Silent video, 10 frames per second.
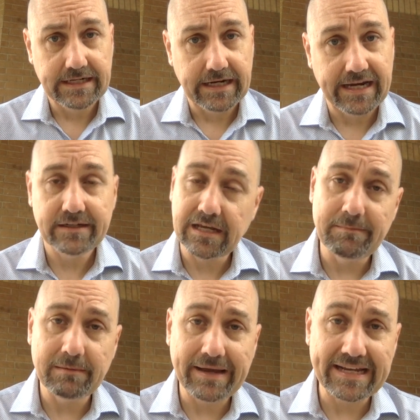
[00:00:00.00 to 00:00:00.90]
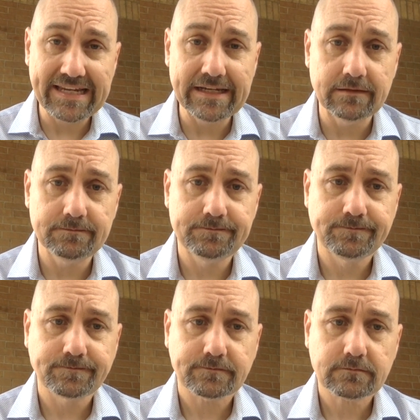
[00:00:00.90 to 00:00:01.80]
and coming back in.
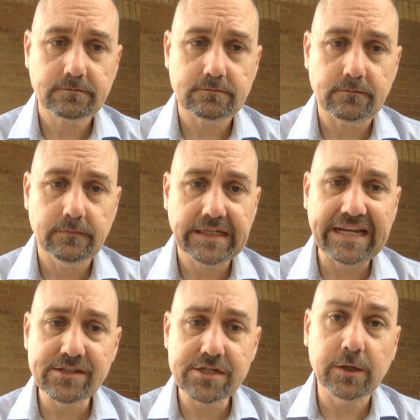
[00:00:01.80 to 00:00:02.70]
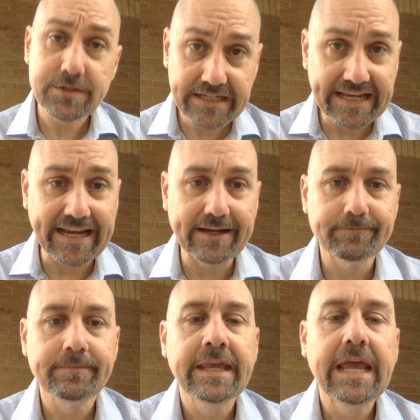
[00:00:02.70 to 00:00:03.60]
And so today,
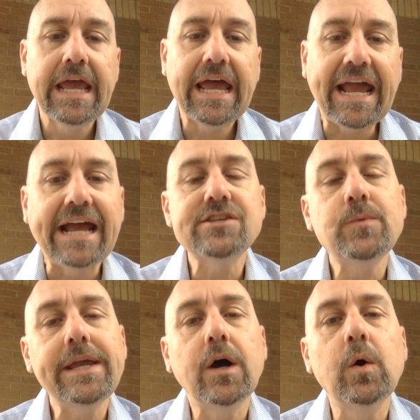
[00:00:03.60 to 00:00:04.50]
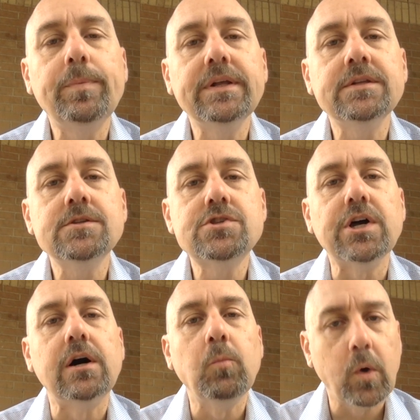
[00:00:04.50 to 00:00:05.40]
as we open
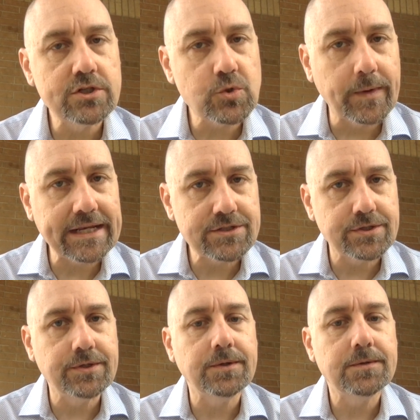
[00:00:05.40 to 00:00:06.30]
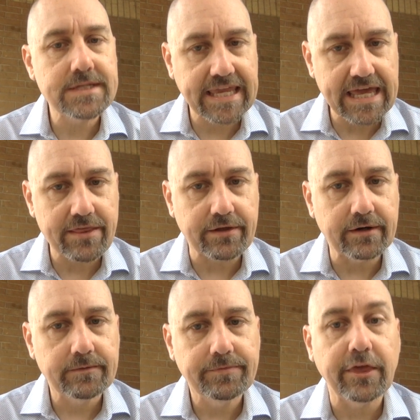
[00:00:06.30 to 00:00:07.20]
Psalm 122
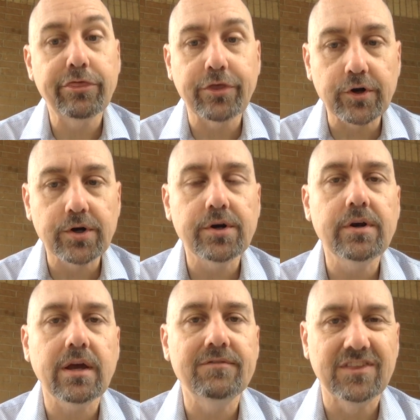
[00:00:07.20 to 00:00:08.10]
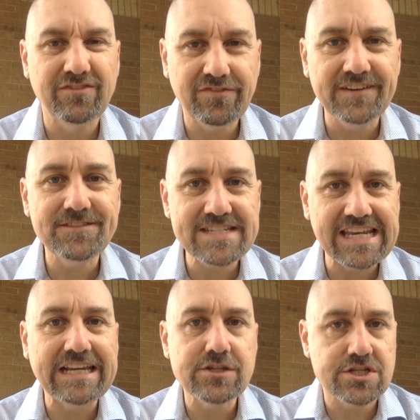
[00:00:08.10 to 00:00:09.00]
together, the third of the
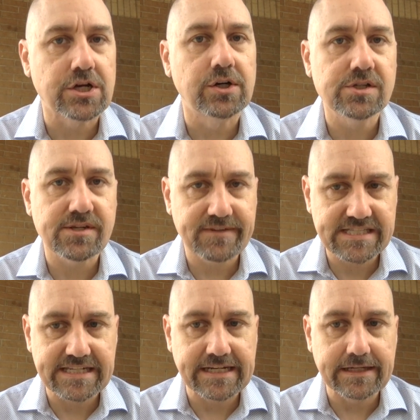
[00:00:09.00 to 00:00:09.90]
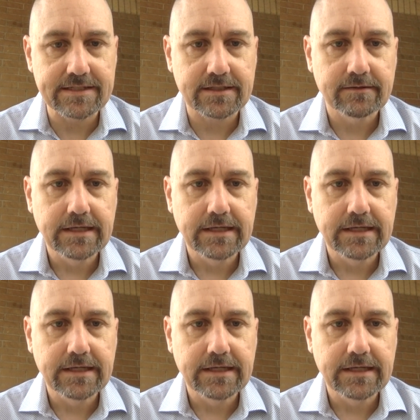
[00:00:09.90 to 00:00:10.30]
15 songs of Ascent,